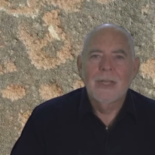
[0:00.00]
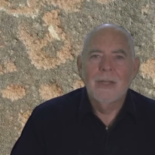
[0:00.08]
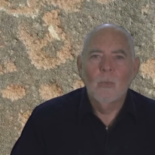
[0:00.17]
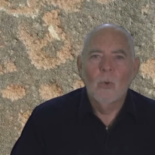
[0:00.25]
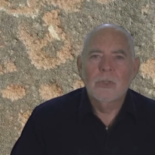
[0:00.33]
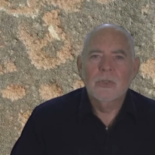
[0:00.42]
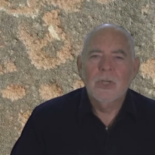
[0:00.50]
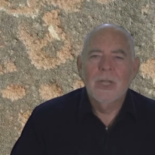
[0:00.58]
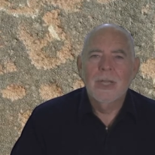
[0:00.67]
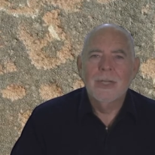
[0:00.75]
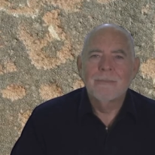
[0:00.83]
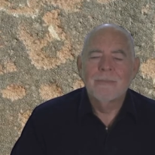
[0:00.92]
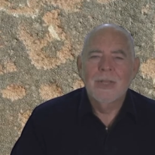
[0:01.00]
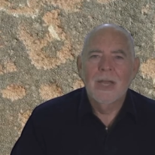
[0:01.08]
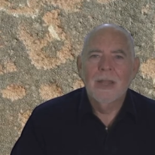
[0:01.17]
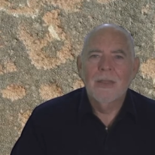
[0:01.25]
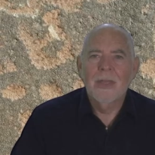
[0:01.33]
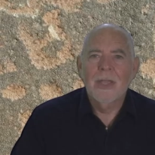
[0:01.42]
And once again,
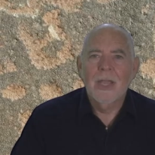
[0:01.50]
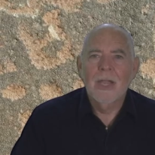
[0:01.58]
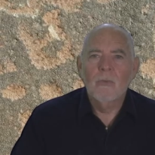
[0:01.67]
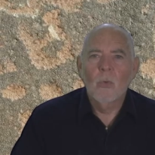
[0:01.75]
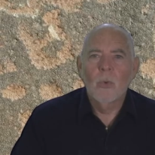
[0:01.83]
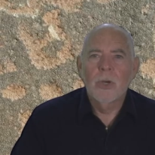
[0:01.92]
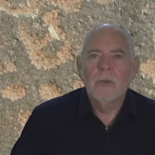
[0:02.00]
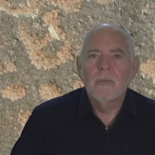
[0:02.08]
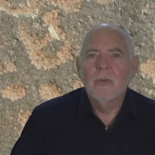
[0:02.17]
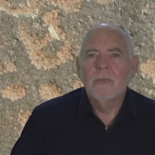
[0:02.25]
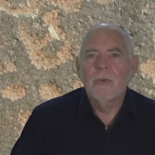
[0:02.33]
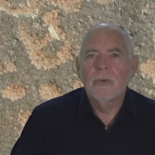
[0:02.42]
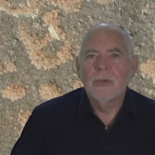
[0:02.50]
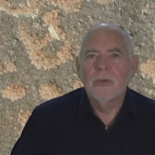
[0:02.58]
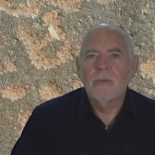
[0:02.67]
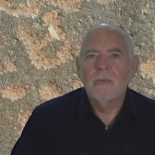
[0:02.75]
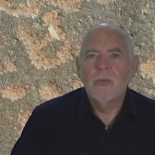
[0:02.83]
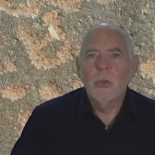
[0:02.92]
I thank every one of you for
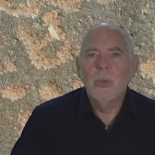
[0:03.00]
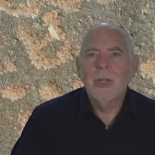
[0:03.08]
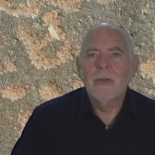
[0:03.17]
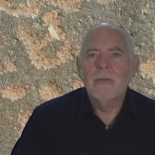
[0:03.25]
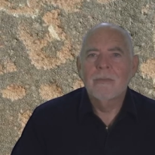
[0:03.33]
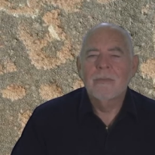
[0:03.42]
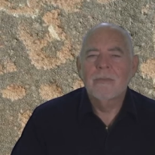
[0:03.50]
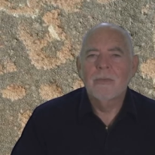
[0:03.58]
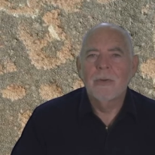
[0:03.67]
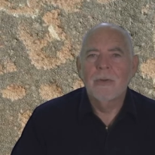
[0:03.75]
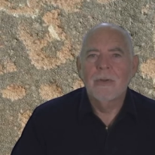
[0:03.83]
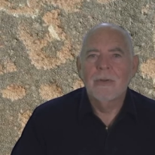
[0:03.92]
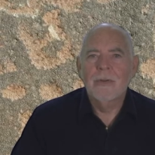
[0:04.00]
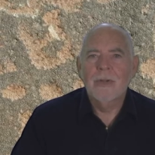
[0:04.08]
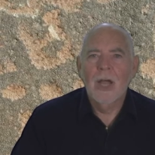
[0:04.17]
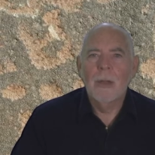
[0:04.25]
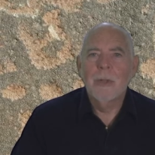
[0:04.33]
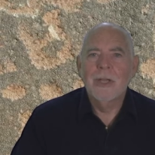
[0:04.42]
your viewing, for your
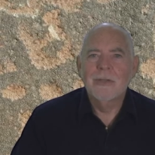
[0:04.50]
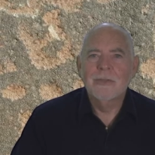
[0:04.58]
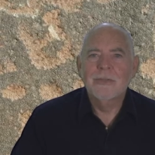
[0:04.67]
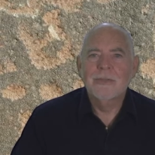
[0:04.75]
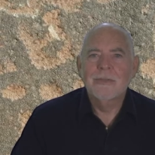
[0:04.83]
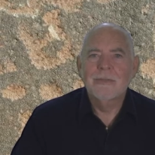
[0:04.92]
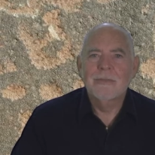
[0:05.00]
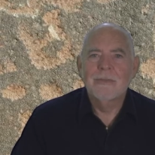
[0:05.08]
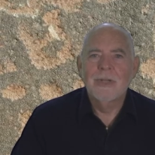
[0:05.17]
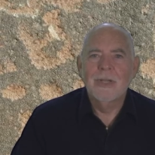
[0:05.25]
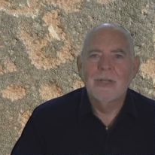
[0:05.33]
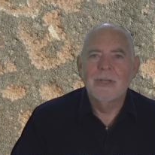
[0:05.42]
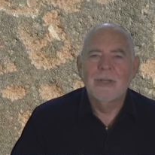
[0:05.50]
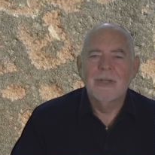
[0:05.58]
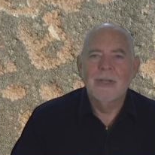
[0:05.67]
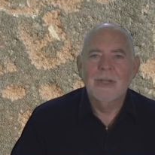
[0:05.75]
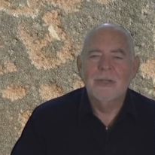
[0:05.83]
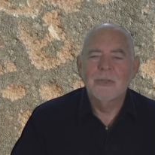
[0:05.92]
comments, and
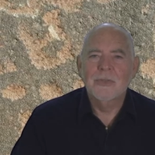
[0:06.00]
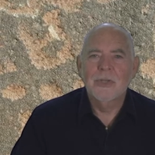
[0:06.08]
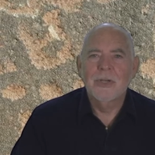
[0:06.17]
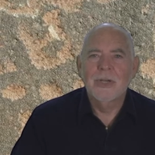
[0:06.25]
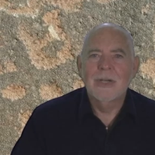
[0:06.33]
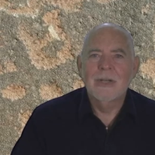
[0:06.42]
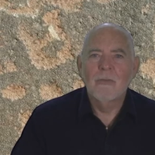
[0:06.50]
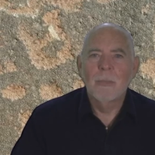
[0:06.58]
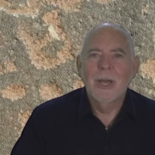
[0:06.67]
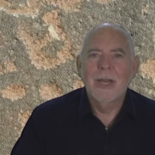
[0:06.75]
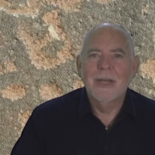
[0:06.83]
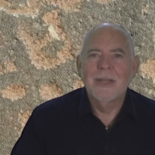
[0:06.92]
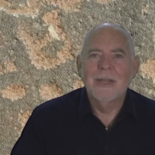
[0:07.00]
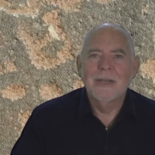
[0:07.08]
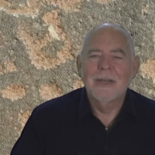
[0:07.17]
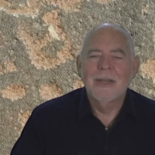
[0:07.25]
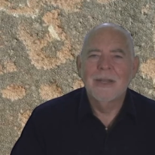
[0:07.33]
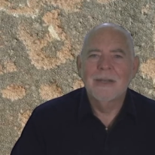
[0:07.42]
uh, consider everybody
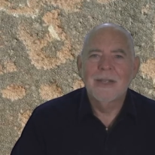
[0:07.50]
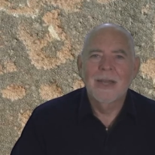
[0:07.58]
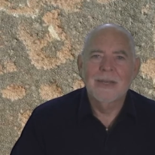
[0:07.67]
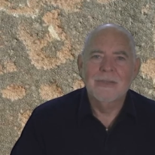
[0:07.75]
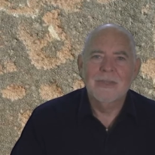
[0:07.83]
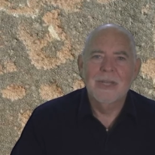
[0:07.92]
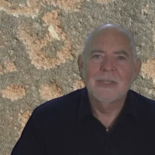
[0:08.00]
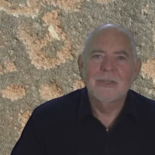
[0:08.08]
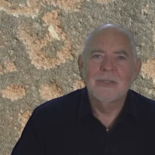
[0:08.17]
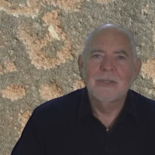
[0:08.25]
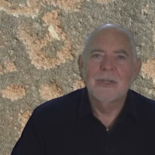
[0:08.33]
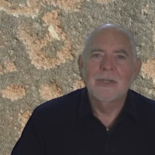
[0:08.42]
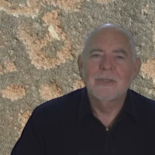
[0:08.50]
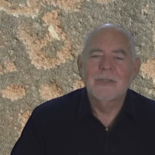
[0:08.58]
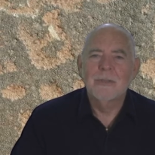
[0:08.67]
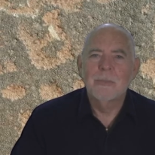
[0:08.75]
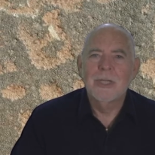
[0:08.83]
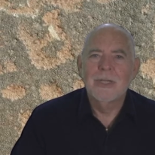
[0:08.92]
that, that kind of stays in
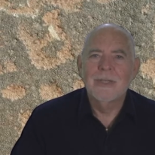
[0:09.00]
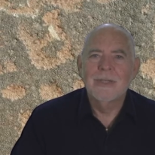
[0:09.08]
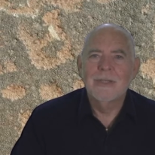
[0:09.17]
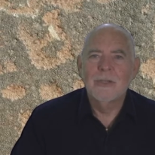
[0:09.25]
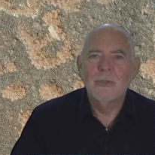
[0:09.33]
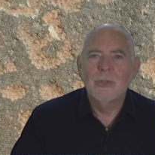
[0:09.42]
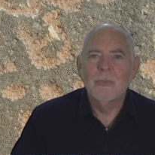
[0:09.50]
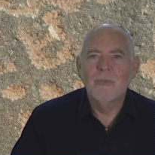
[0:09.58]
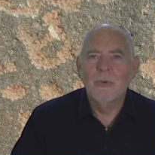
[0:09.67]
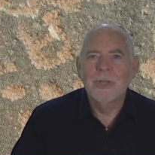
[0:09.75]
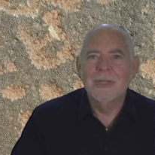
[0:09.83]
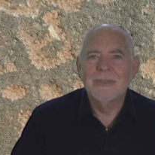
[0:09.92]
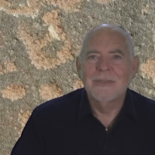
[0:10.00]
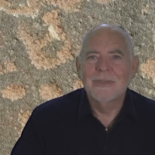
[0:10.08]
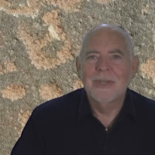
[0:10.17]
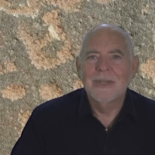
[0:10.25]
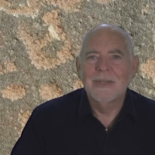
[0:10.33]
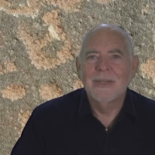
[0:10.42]
touch to be uh, YouTube friends.
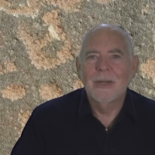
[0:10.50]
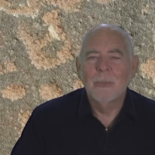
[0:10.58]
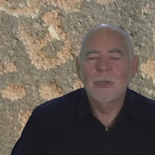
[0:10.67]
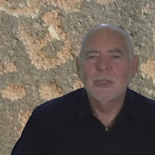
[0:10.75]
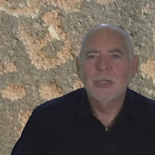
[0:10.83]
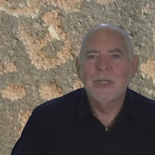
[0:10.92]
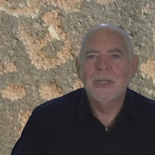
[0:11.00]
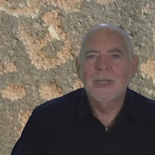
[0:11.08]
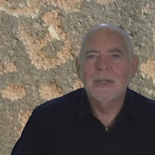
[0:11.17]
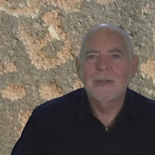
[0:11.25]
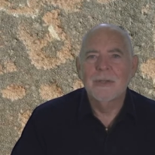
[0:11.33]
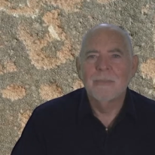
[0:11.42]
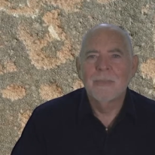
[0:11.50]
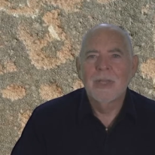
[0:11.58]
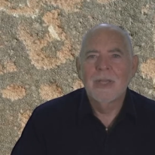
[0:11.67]
I, appreciate that too.